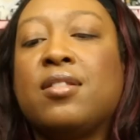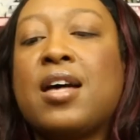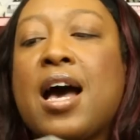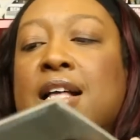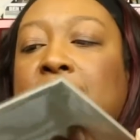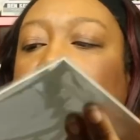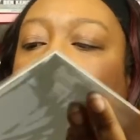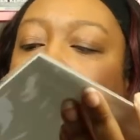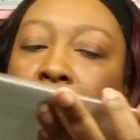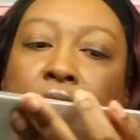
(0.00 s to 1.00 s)
that's
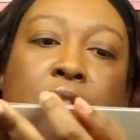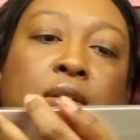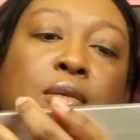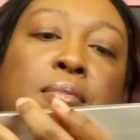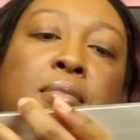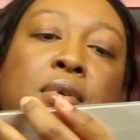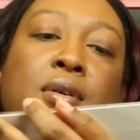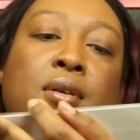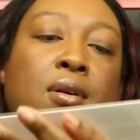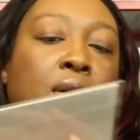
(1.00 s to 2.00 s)
awesome.
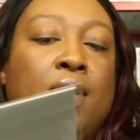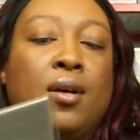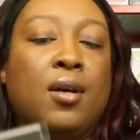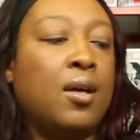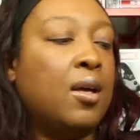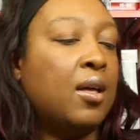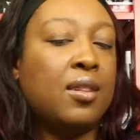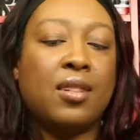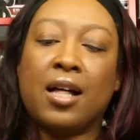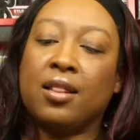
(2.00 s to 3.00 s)

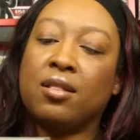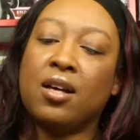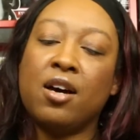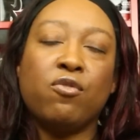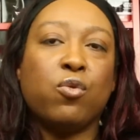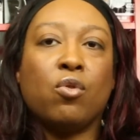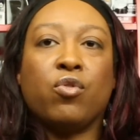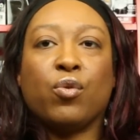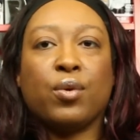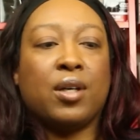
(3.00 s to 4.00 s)
I love
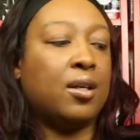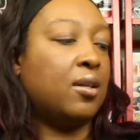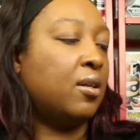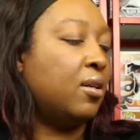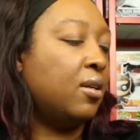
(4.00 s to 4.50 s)
Wolverine.